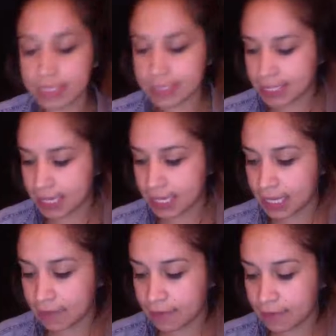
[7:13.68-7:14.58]
that they
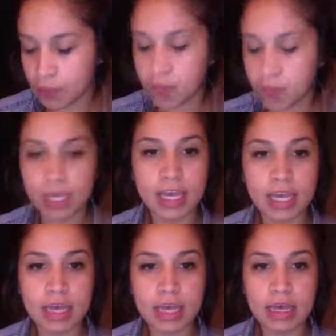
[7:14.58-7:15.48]
give you
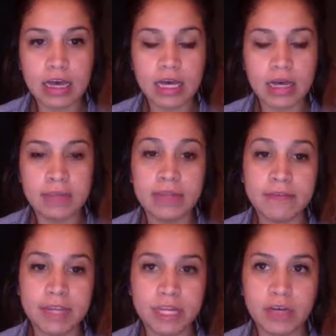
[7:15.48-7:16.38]
in the
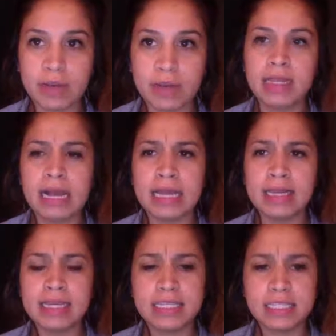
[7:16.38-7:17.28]
video. I mean, I think
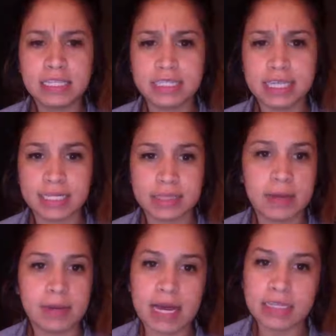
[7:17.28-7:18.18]
it's in the text, but I
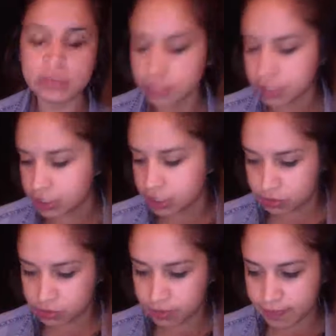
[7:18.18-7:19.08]
usually just do the
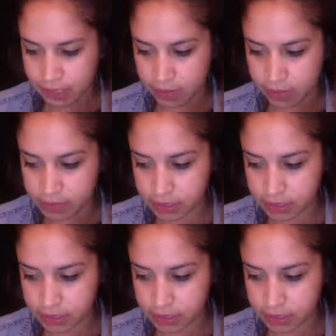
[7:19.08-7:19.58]
videos.